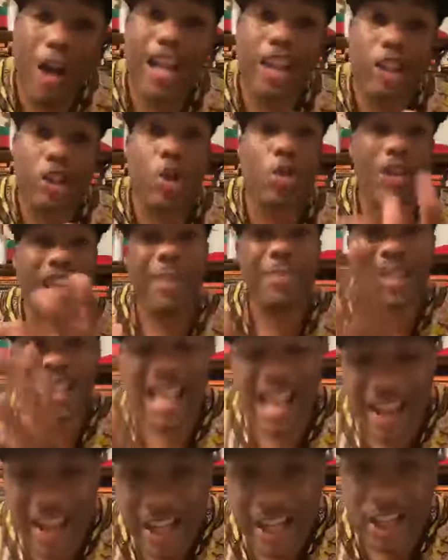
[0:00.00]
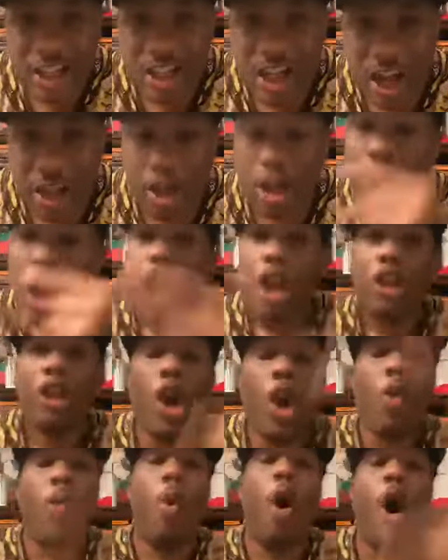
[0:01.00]
as you keep killing each other,
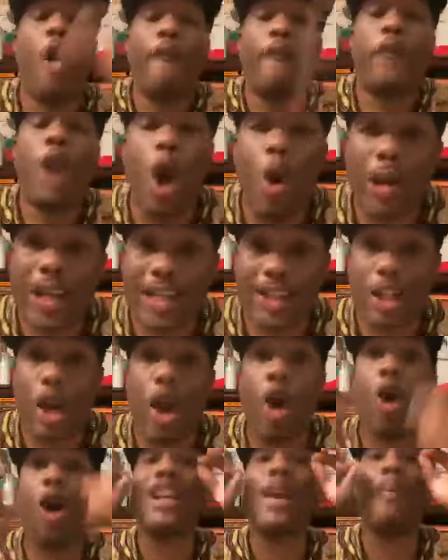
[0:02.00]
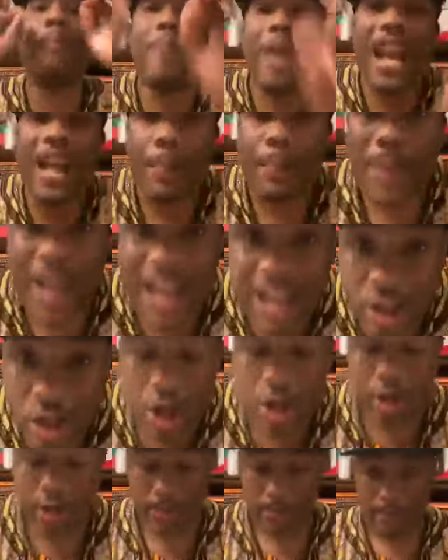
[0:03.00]
you won't focus on the big
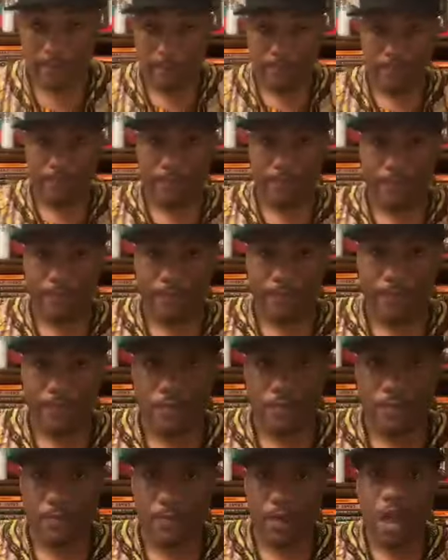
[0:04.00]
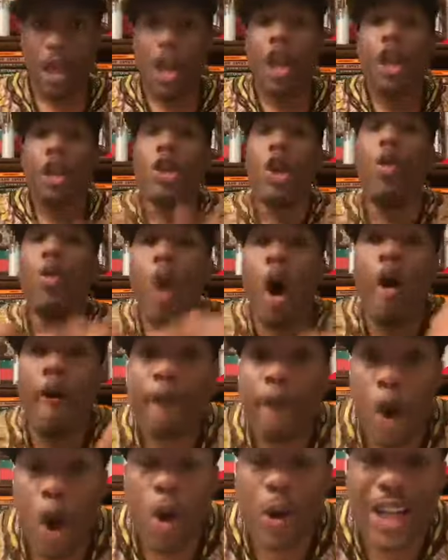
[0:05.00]
picture. You won't
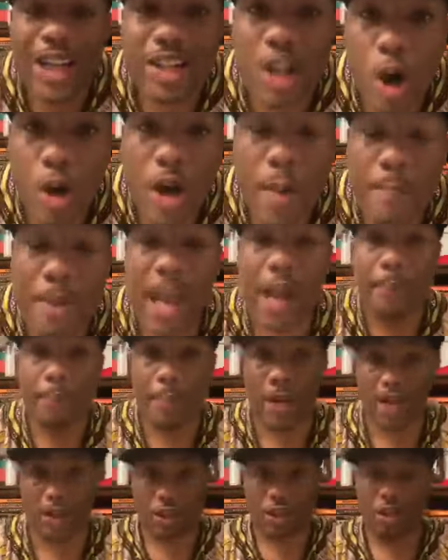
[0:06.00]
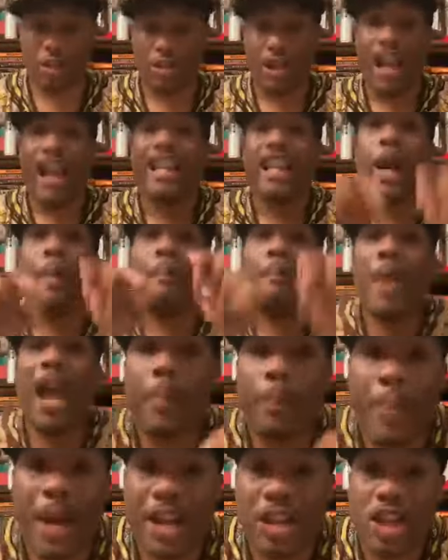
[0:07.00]
focus on the big picture. The
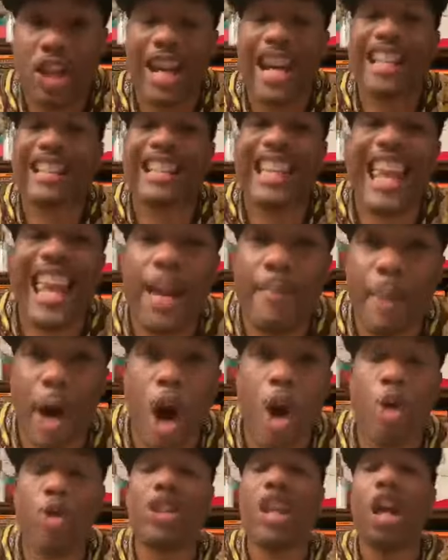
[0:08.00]
big picture is Igbo's